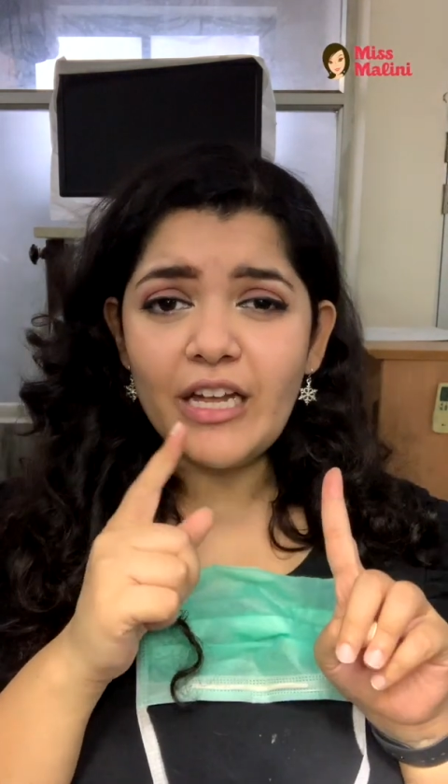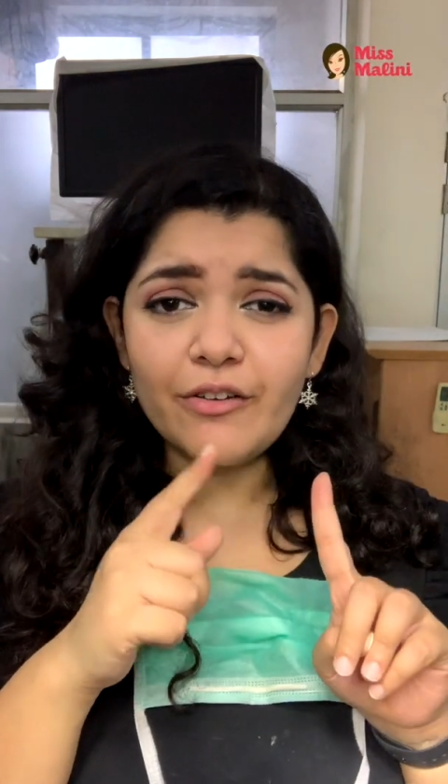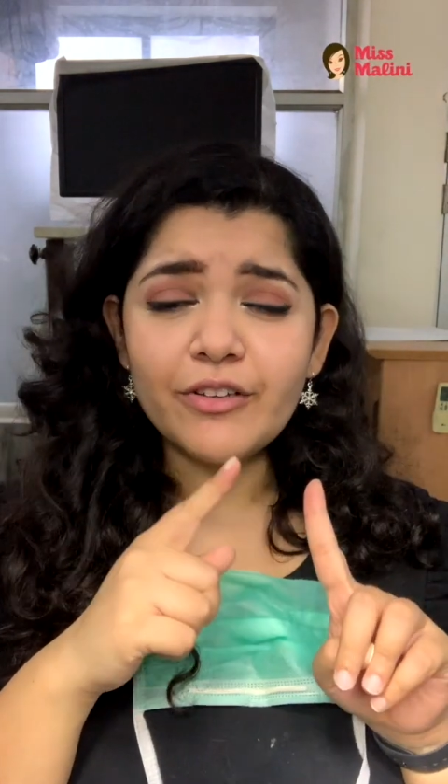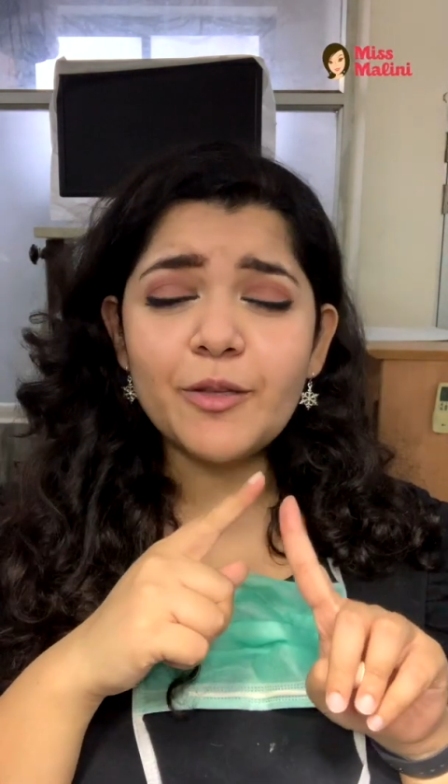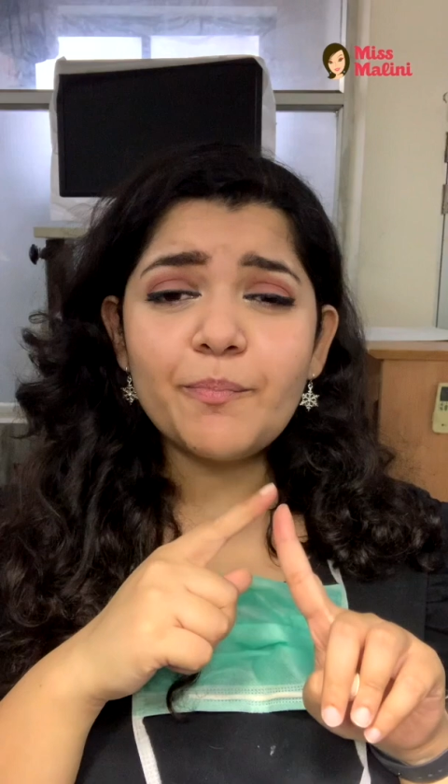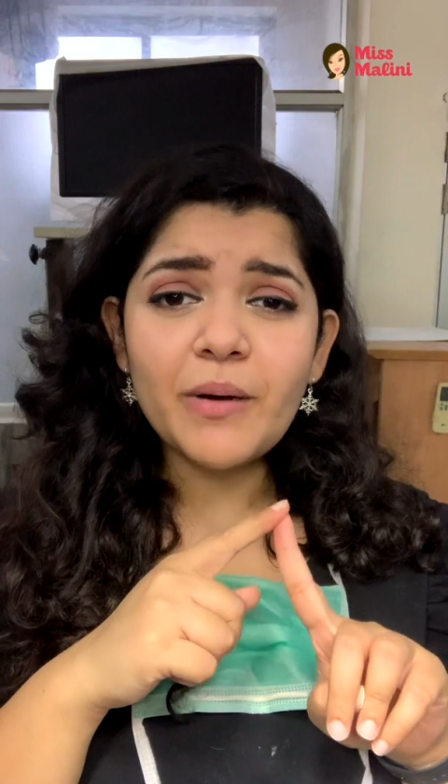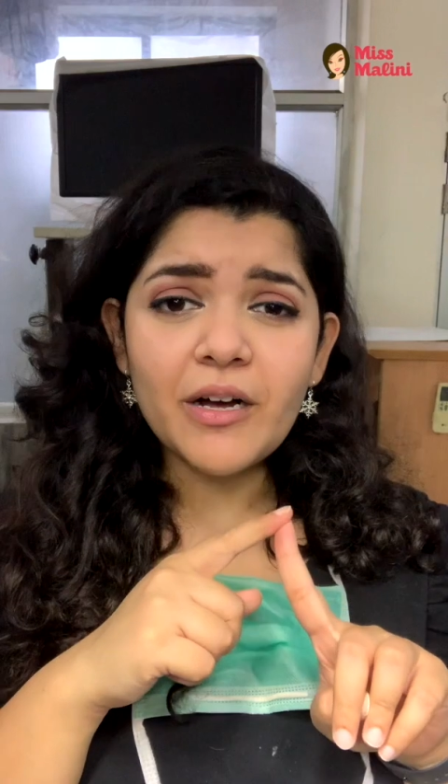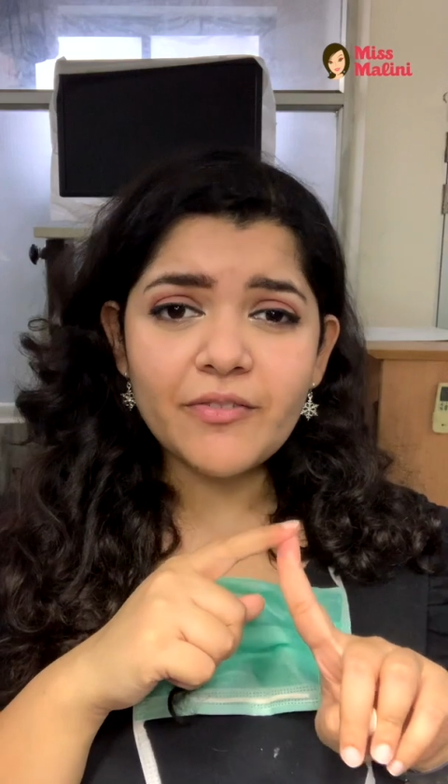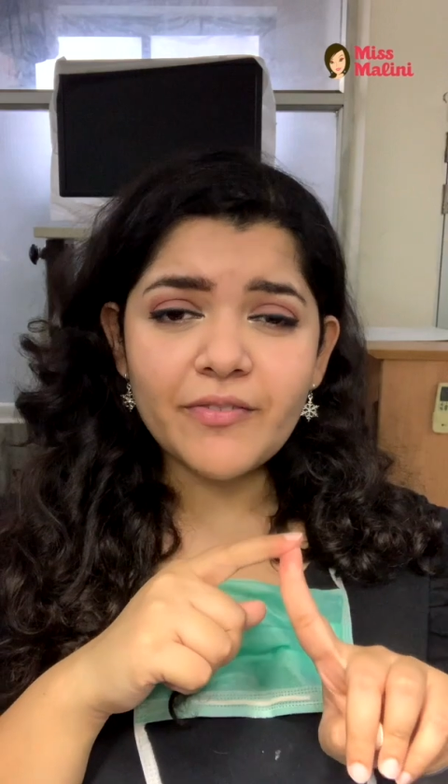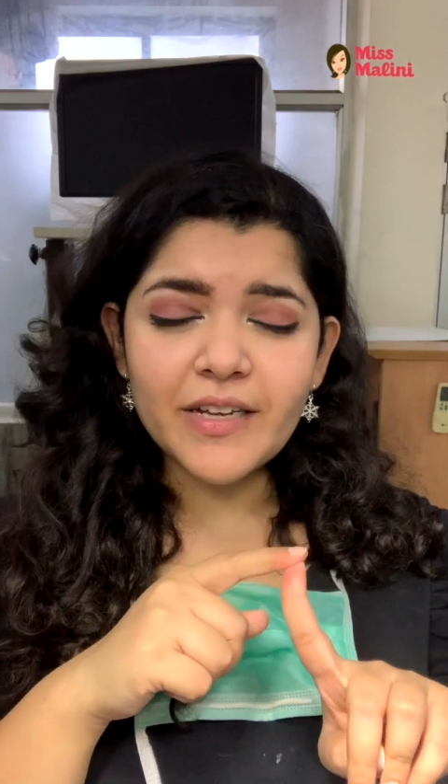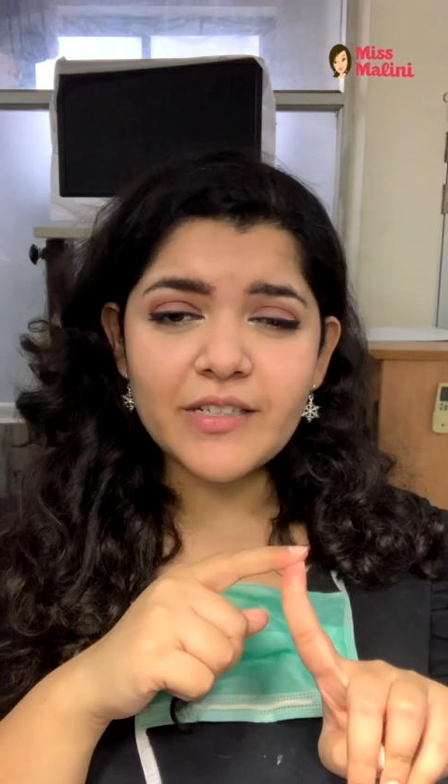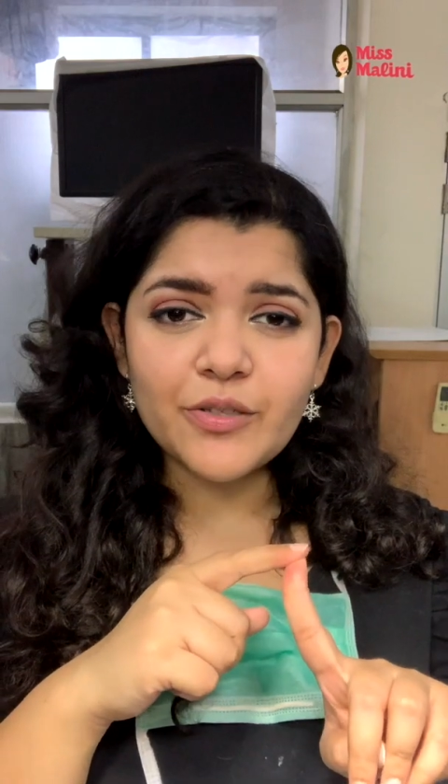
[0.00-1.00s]
With
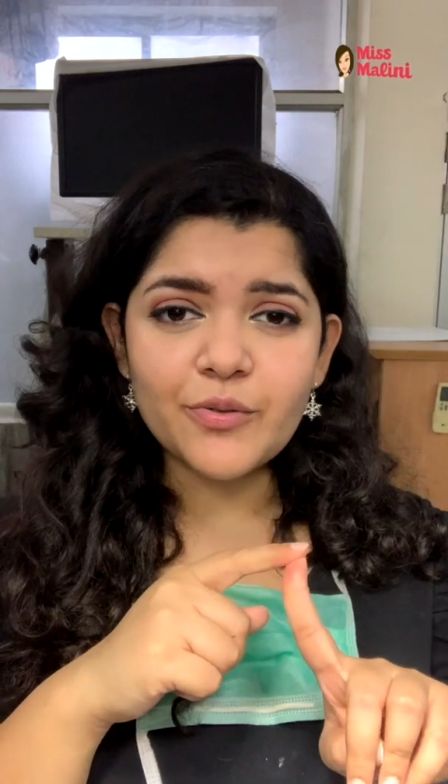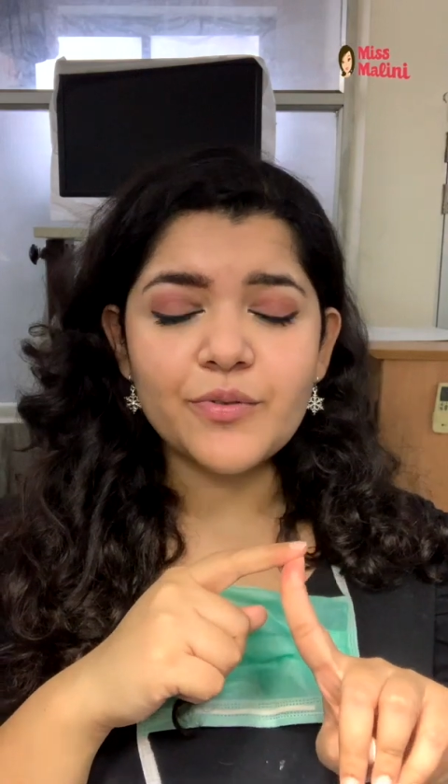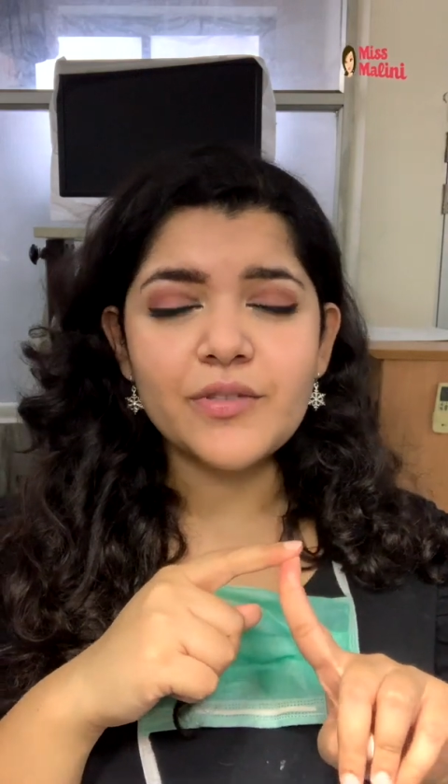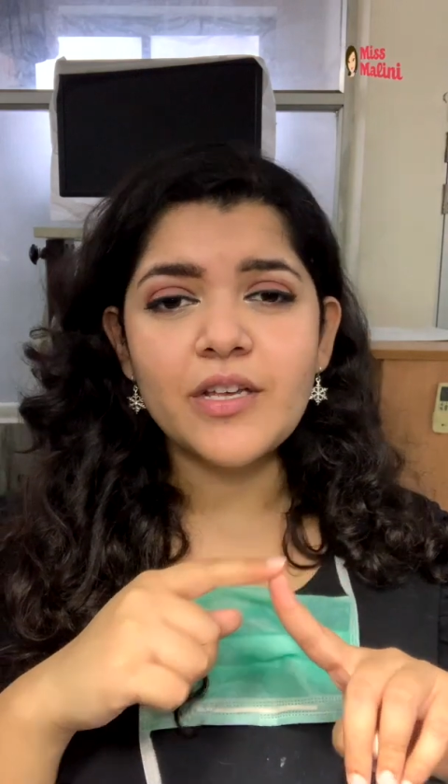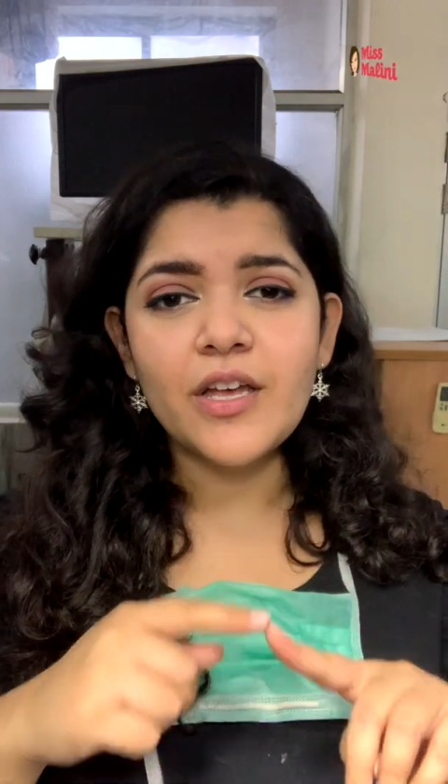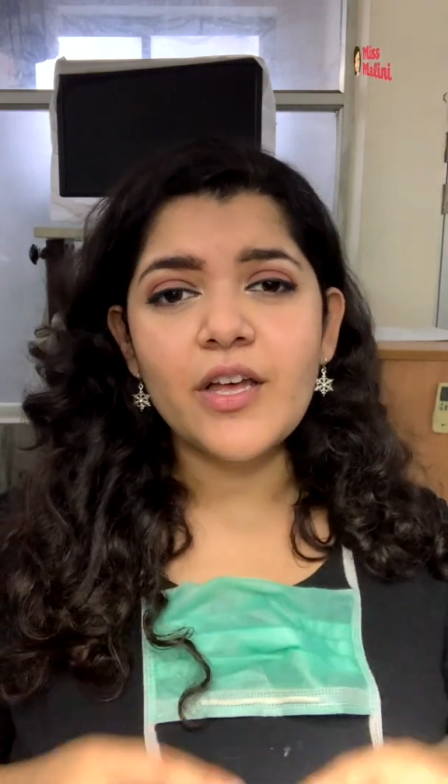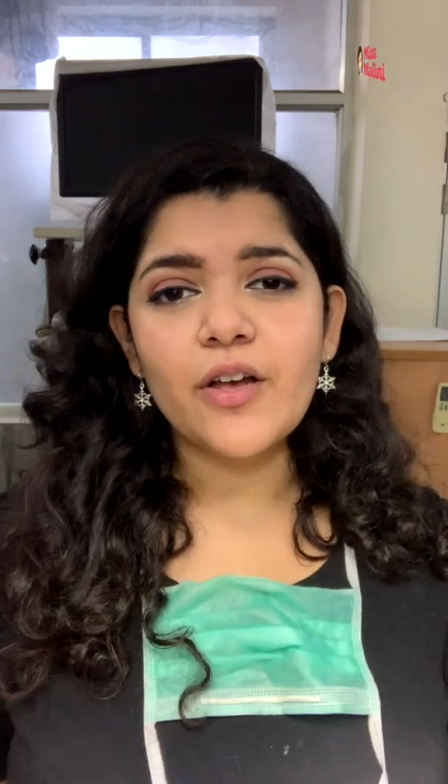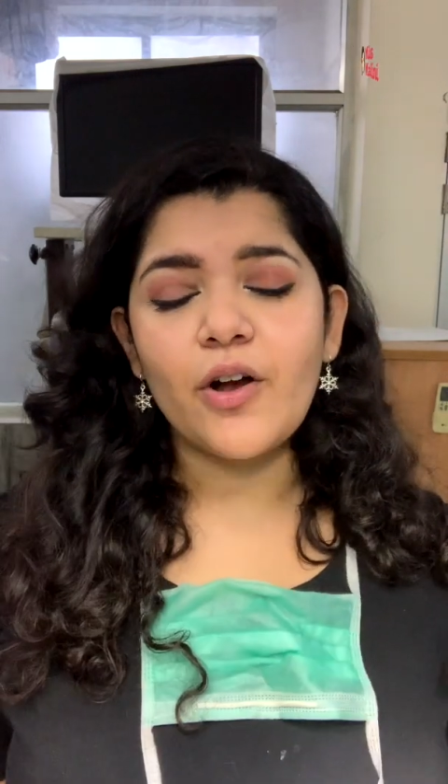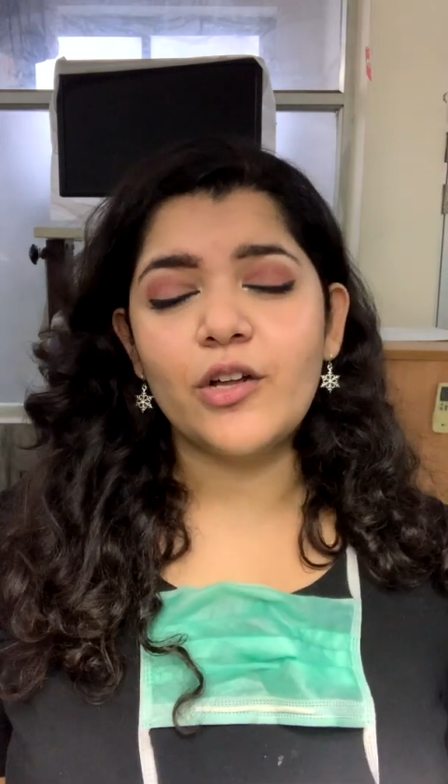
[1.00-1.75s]
perfect use,